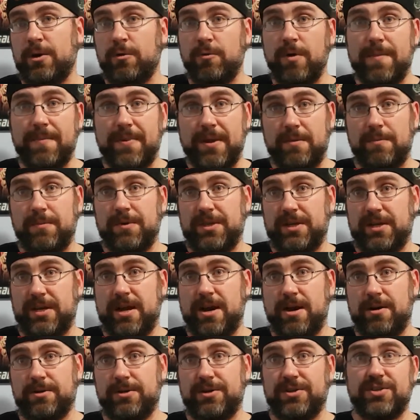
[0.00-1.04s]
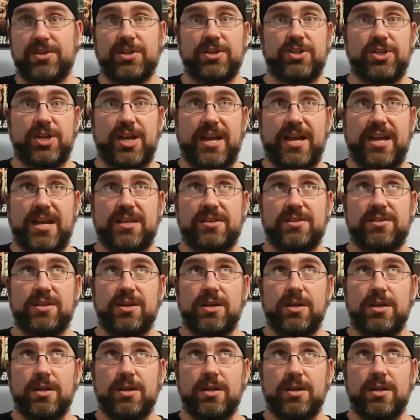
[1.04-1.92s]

equip him with a character such as